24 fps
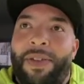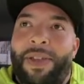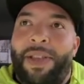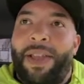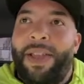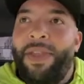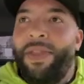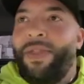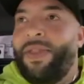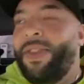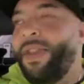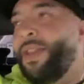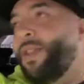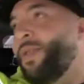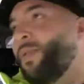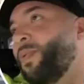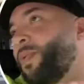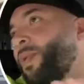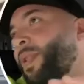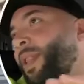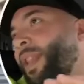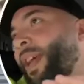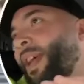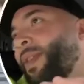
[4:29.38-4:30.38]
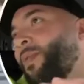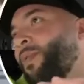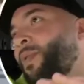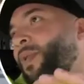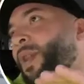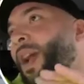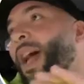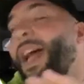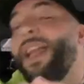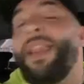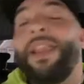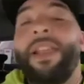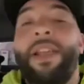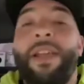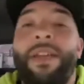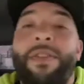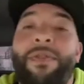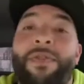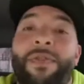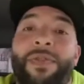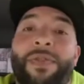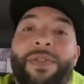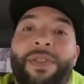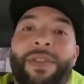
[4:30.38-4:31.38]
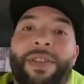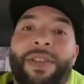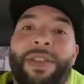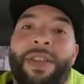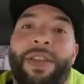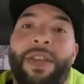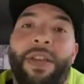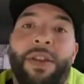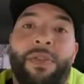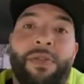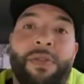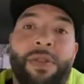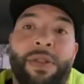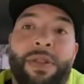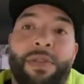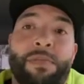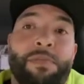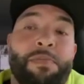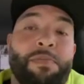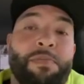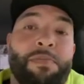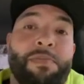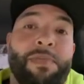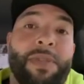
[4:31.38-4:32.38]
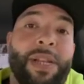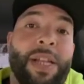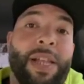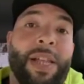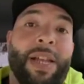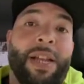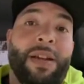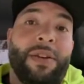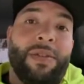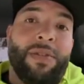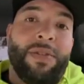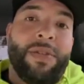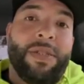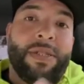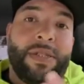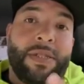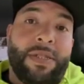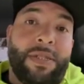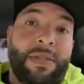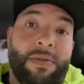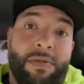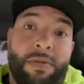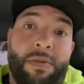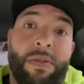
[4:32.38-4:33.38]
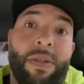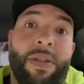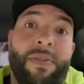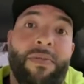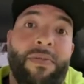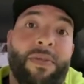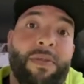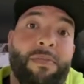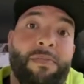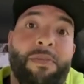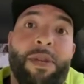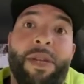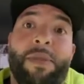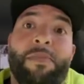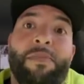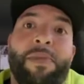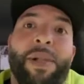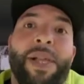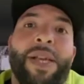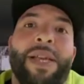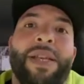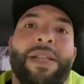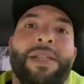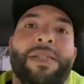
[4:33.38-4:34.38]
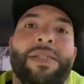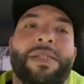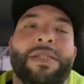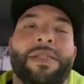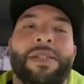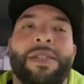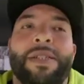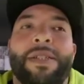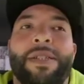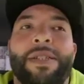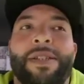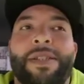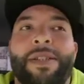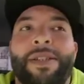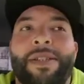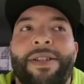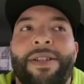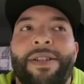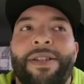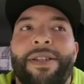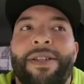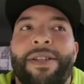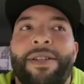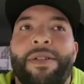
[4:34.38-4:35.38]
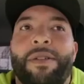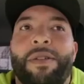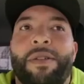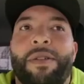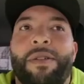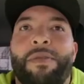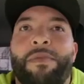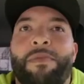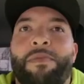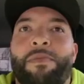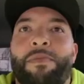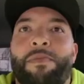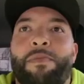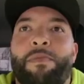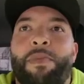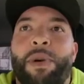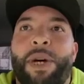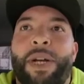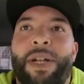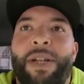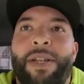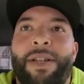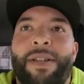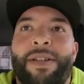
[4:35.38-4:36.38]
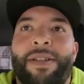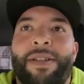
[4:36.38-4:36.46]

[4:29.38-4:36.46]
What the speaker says: this, like where I live here is they're like, oh, you live in a big place, but